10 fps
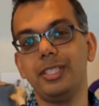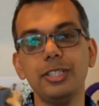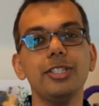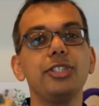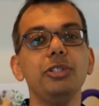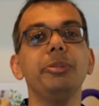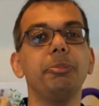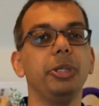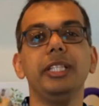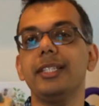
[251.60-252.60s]
just assume you're
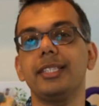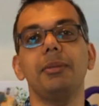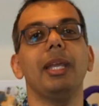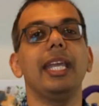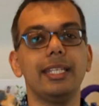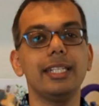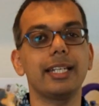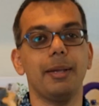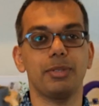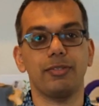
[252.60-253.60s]
putting the same 18
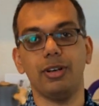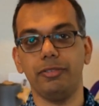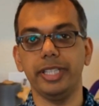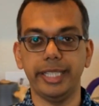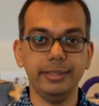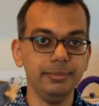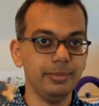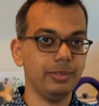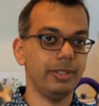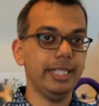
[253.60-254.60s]
grams of coffee in,
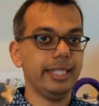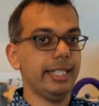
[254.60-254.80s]
right?